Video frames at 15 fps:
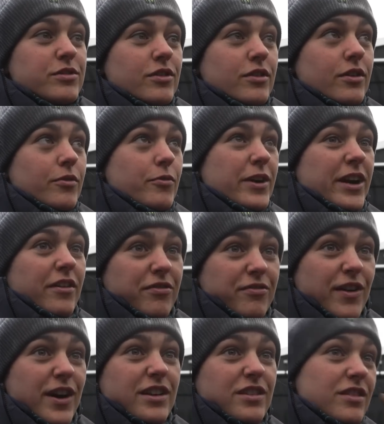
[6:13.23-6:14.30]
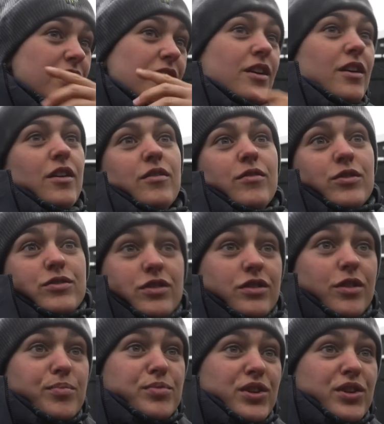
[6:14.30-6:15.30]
the rear fast for the top